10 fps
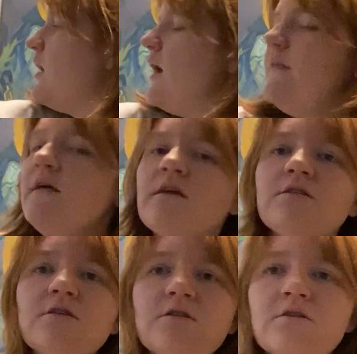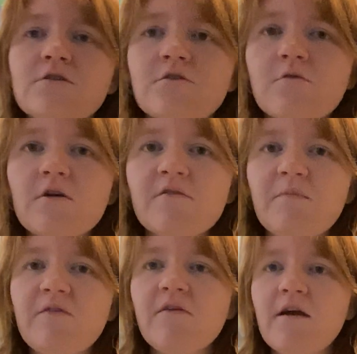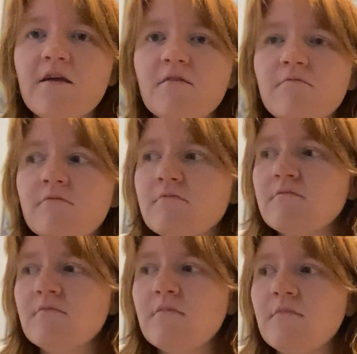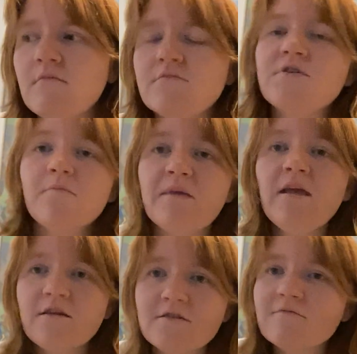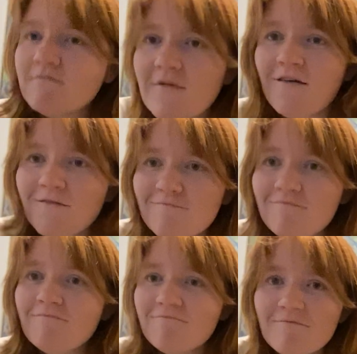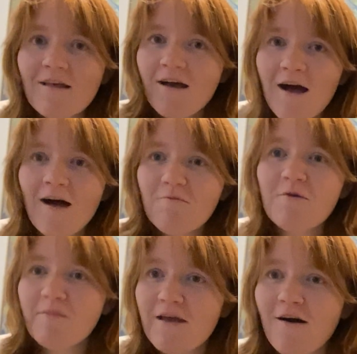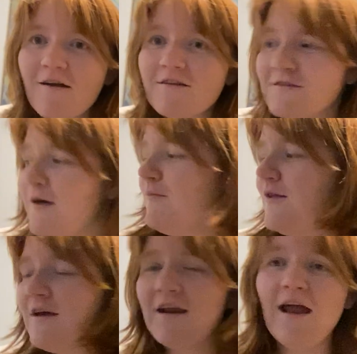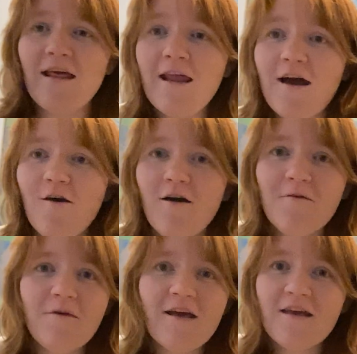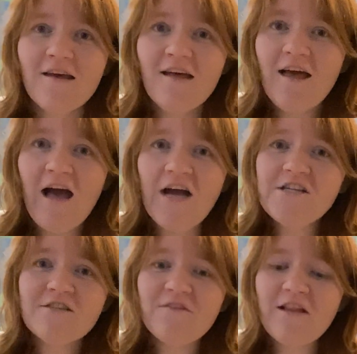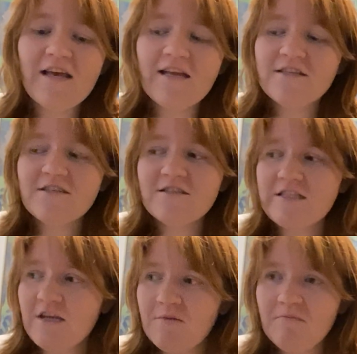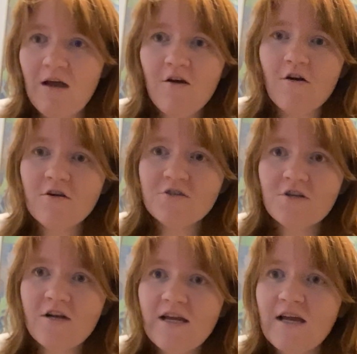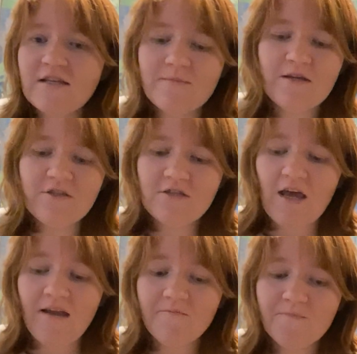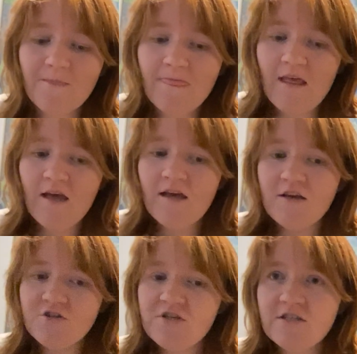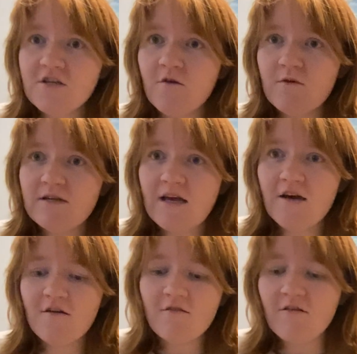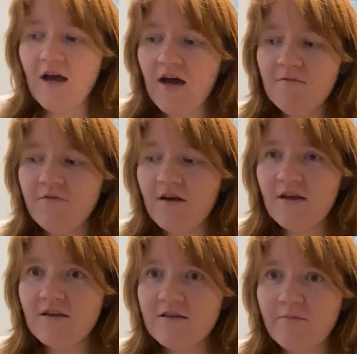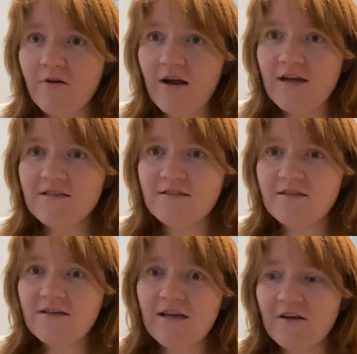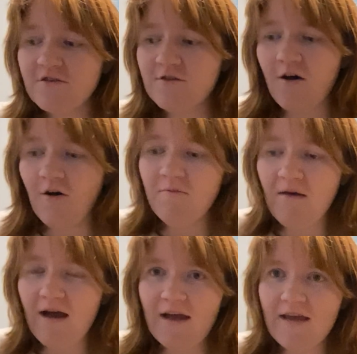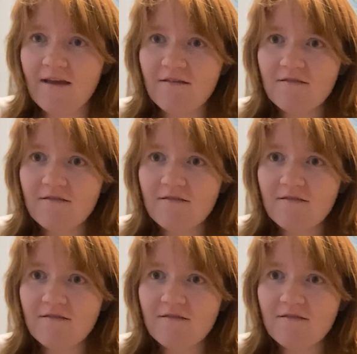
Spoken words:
I think it's just the story of me finding some peace. I'm gonna be honest, I'm looking at it now, I'm like, I just feel like my art journey has been just like, shit's going down, I'm fucking depressed, here's all my,